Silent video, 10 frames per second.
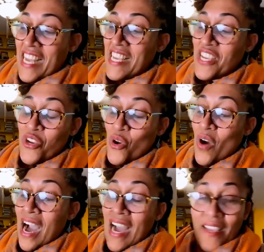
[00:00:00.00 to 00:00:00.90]

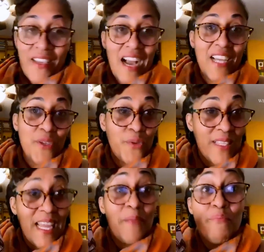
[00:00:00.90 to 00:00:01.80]
I use
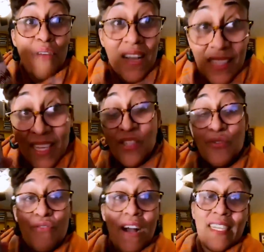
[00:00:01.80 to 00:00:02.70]
that process to
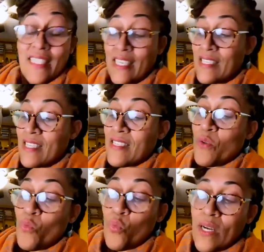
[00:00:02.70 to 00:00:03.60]
write these. I said,
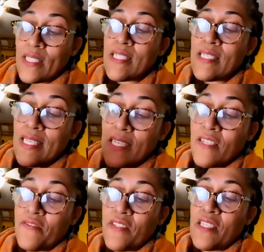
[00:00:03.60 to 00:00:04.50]
what does each
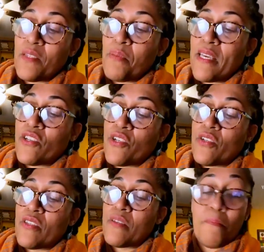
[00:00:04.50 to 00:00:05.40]
of these
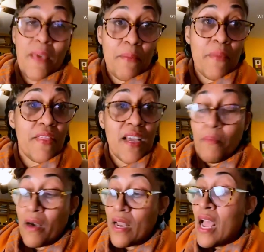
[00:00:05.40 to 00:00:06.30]
pictures make me think
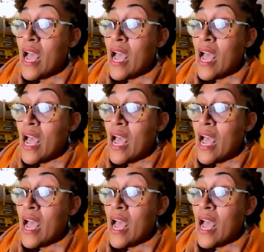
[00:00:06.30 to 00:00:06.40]
about?